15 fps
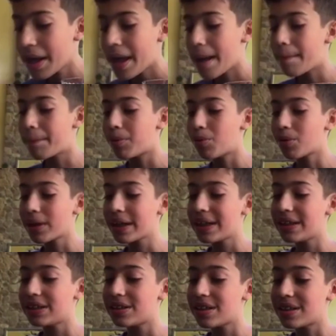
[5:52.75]
and pour it
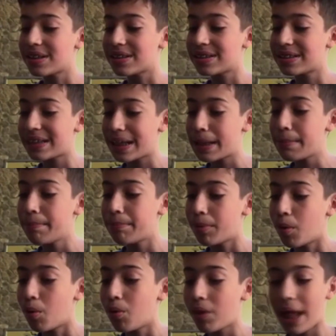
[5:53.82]
into the same
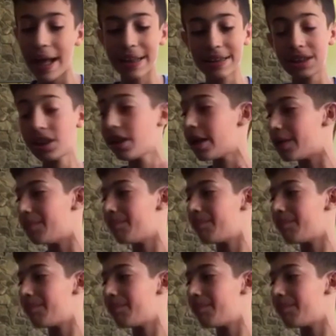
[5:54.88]
bowl as the glue.